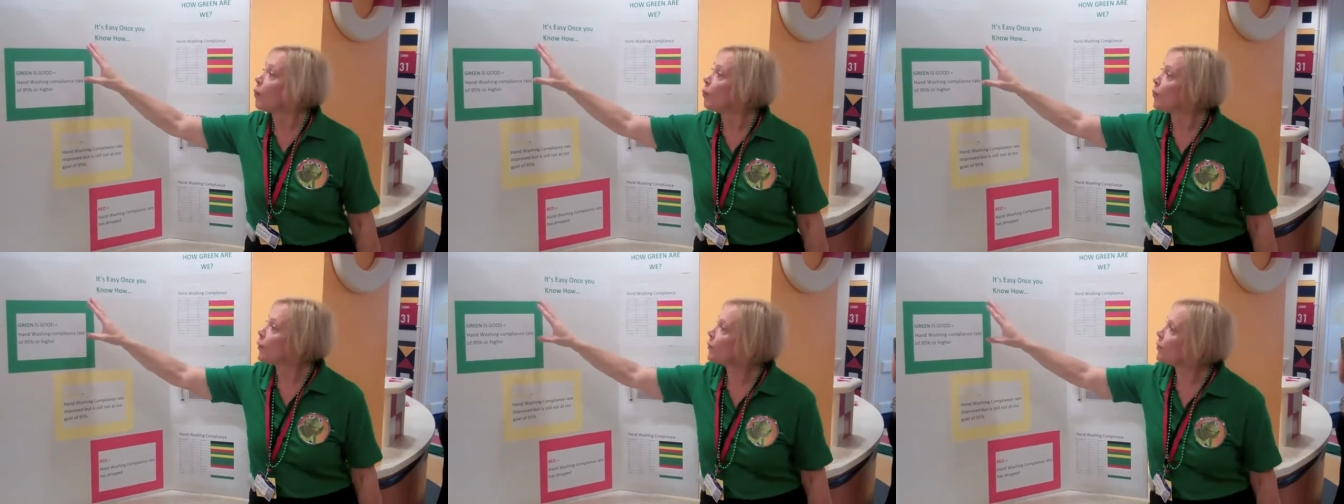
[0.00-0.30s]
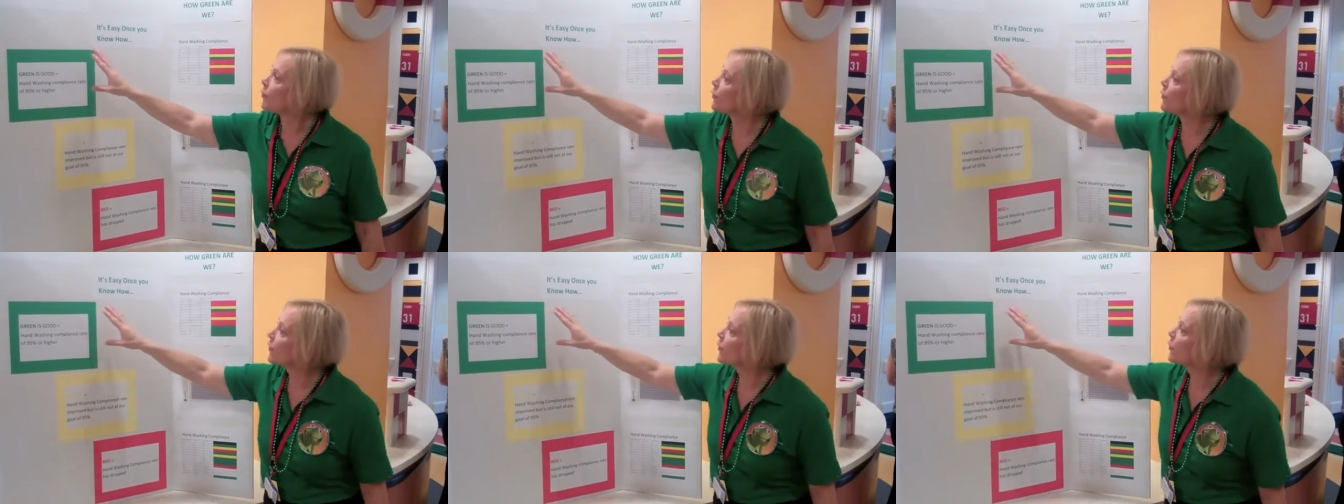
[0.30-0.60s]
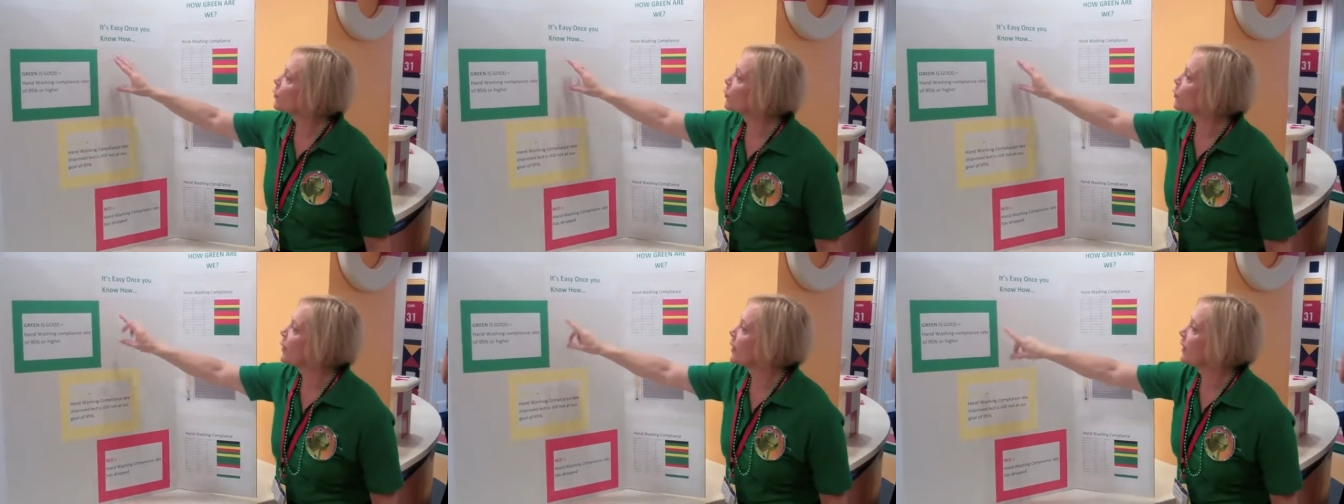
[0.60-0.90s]
When you're in
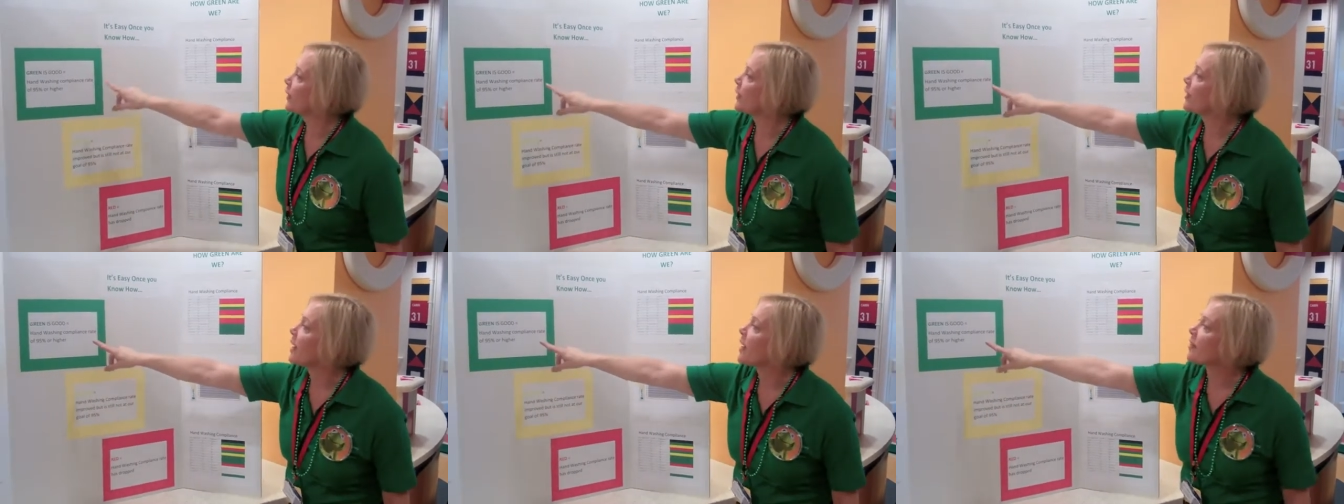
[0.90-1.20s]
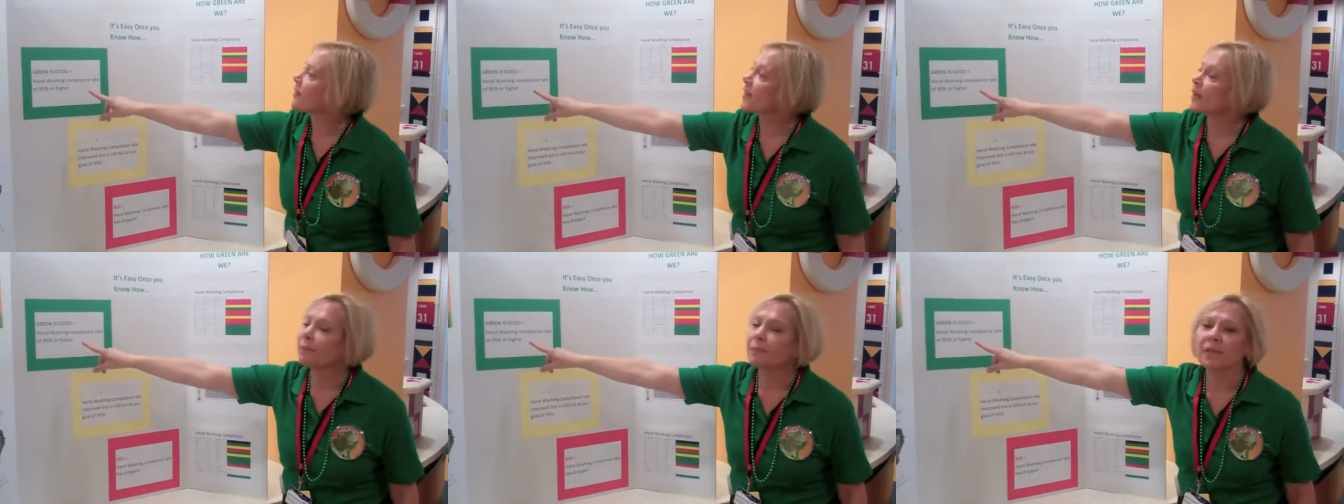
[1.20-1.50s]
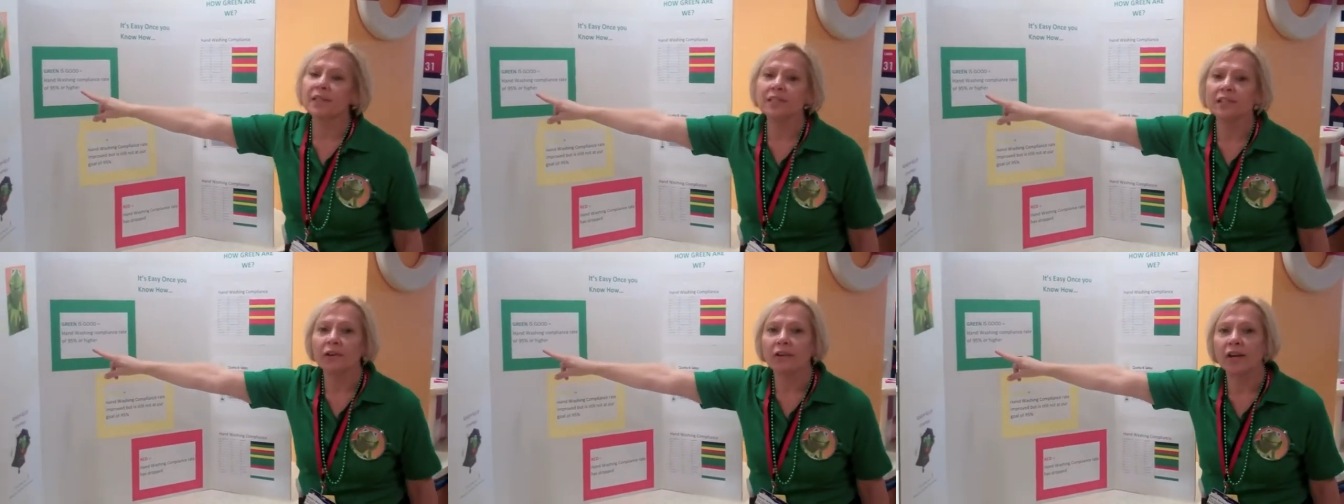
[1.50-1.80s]
the green, that
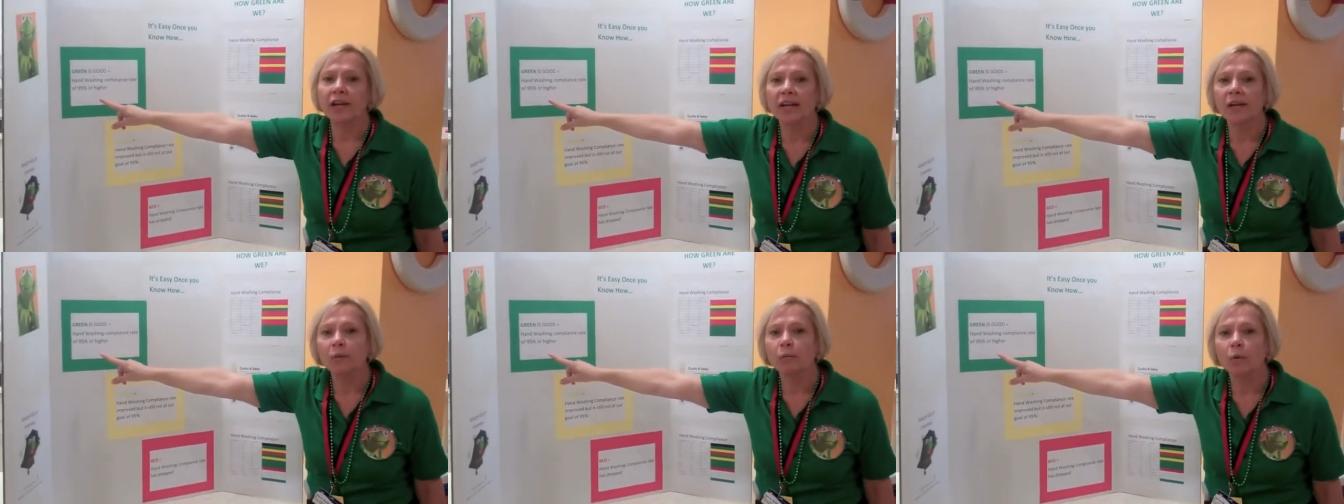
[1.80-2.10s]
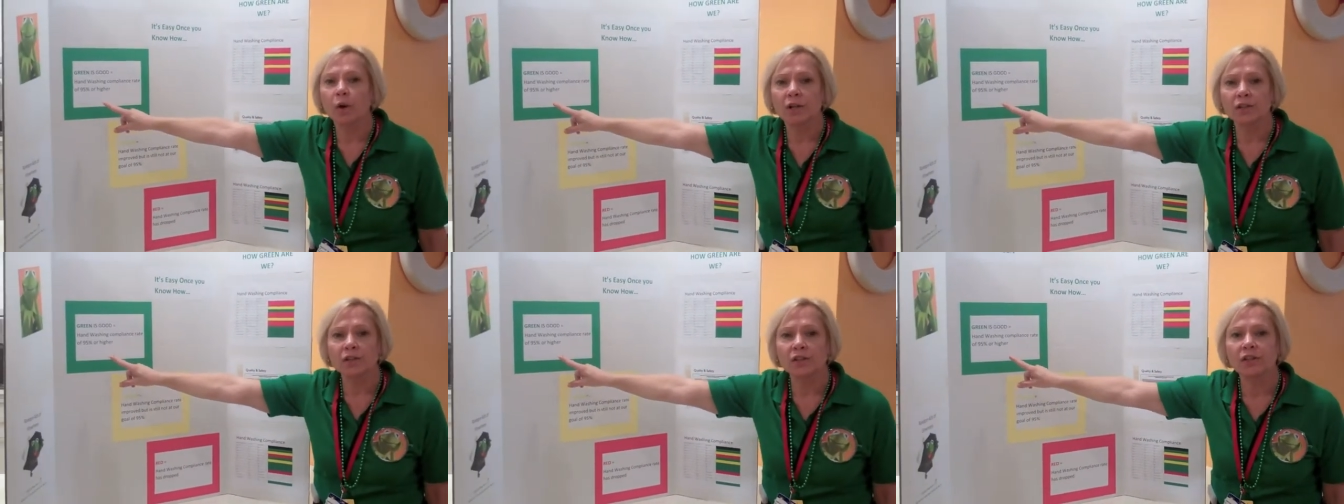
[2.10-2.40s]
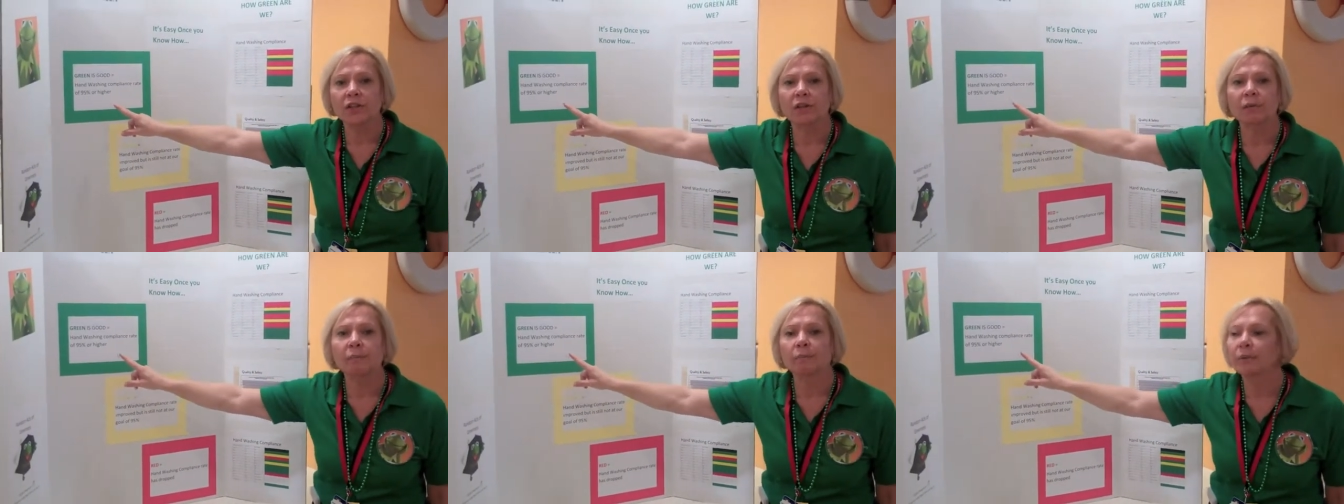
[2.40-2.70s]
means our hand
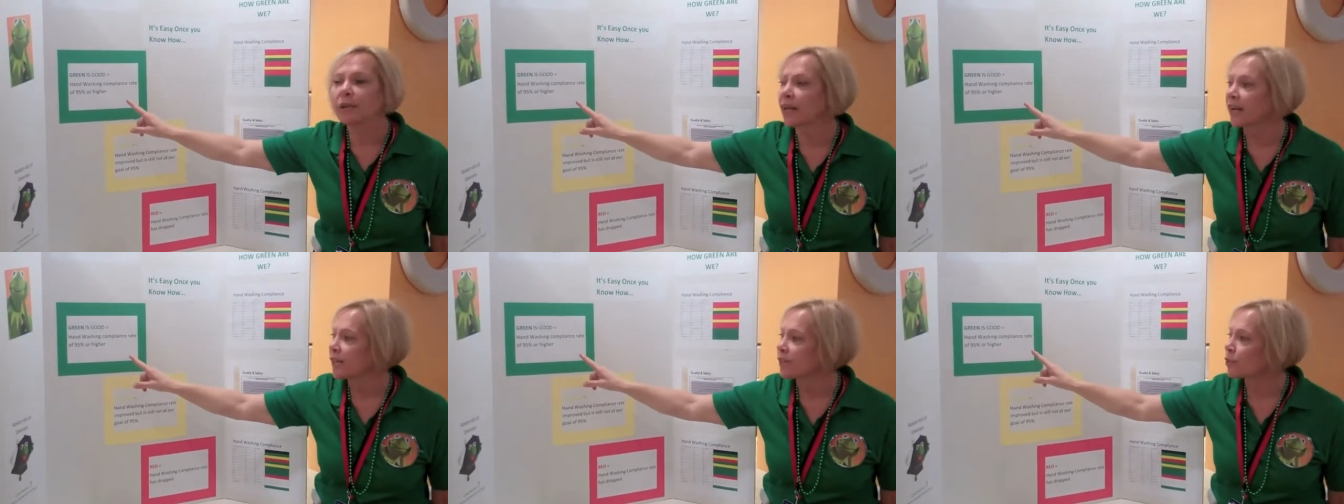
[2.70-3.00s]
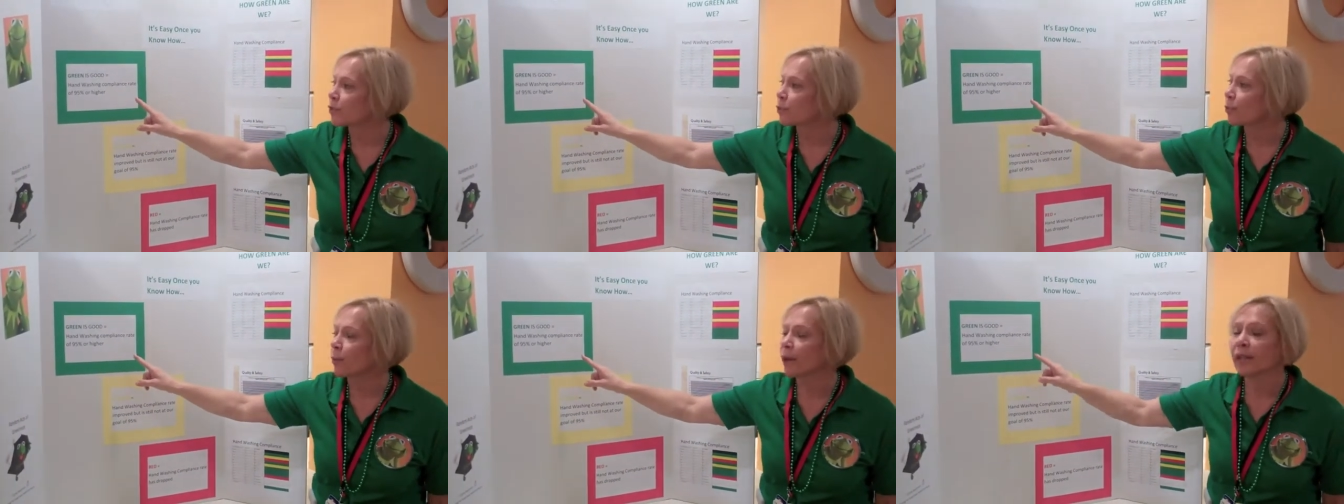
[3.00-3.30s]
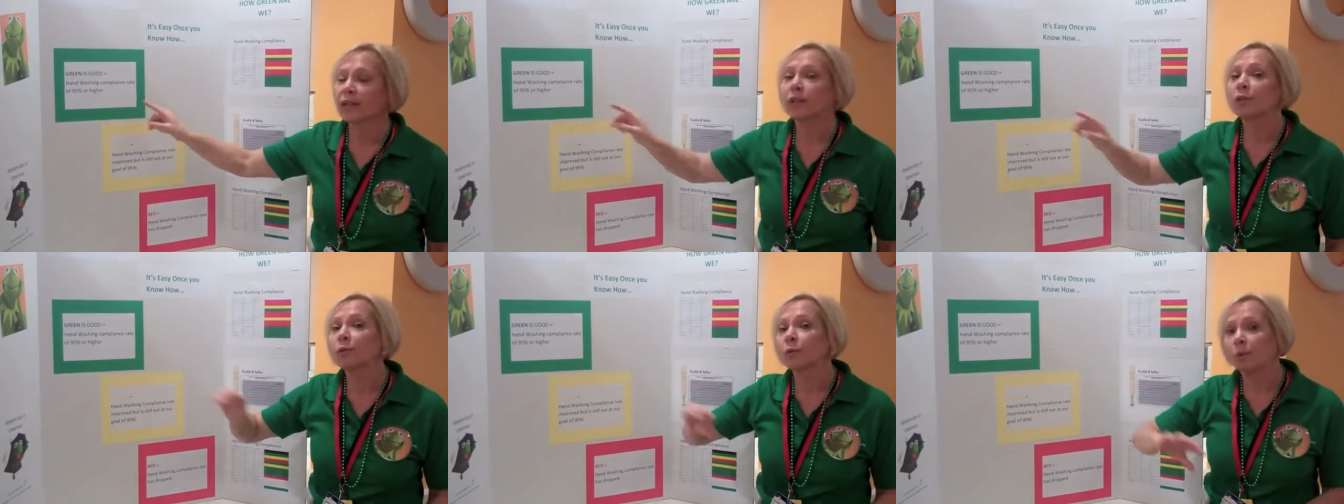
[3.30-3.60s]
washing compliance
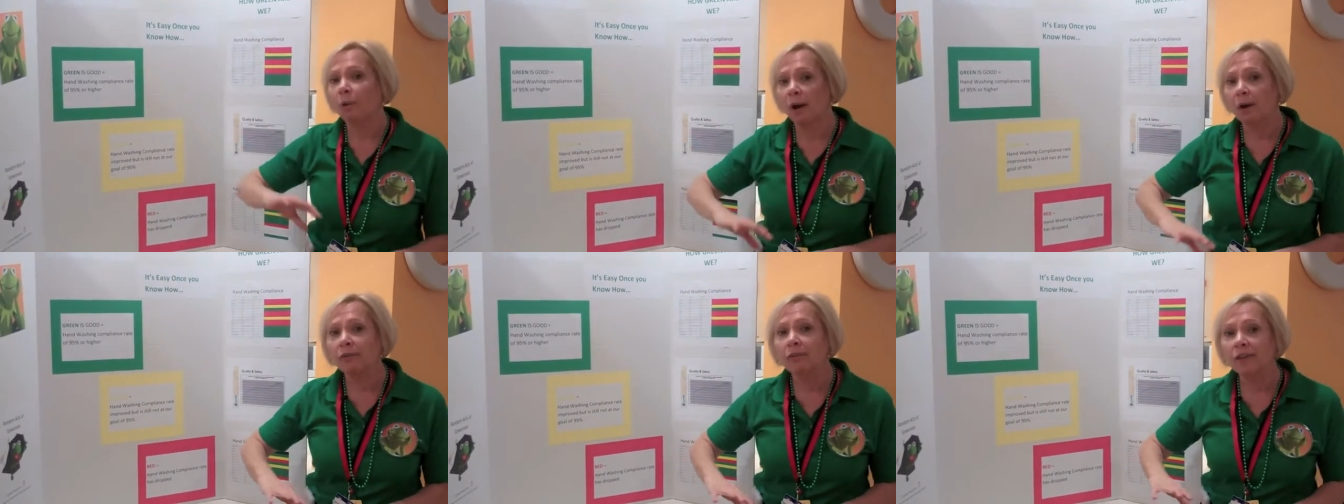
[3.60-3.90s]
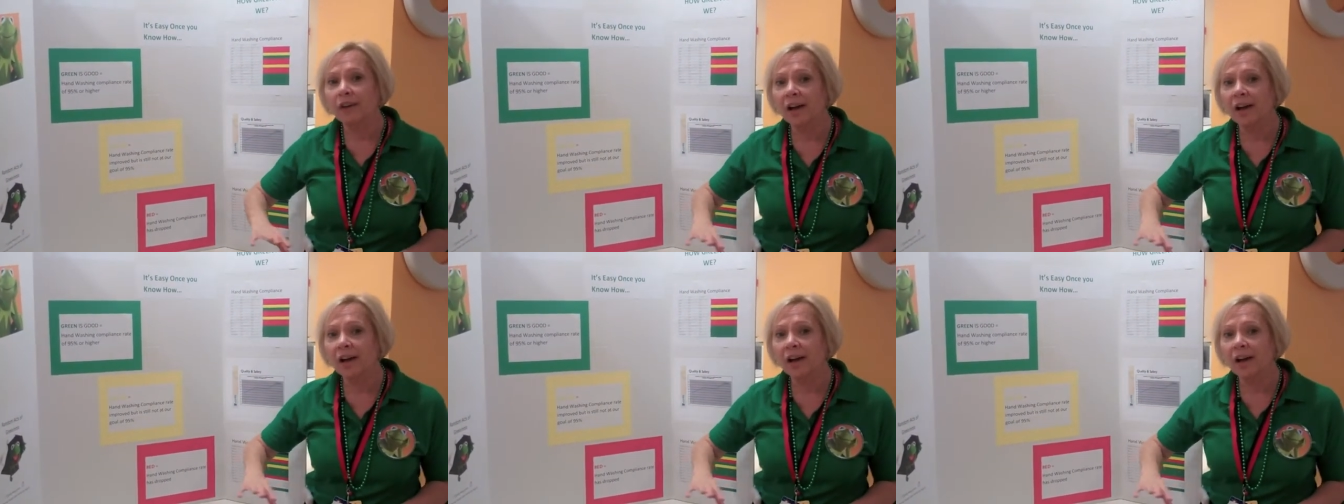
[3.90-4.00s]
rate throughout the